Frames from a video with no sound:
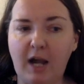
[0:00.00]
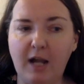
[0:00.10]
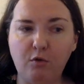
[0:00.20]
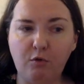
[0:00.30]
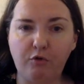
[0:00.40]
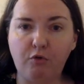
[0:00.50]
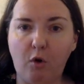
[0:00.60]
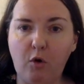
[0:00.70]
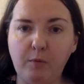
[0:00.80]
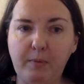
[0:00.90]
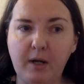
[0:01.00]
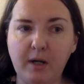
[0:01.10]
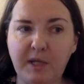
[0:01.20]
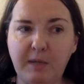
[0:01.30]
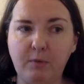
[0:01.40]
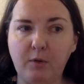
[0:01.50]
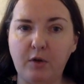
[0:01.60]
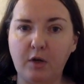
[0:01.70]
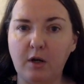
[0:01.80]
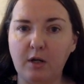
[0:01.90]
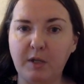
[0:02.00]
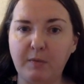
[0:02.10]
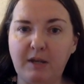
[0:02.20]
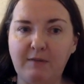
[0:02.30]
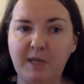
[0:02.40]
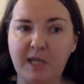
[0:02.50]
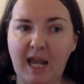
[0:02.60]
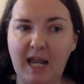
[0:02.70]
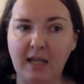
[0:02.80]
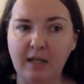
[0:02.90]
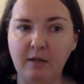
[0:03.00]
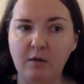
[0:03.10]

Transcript: I go through all the parts of the book that Curly's wife is in,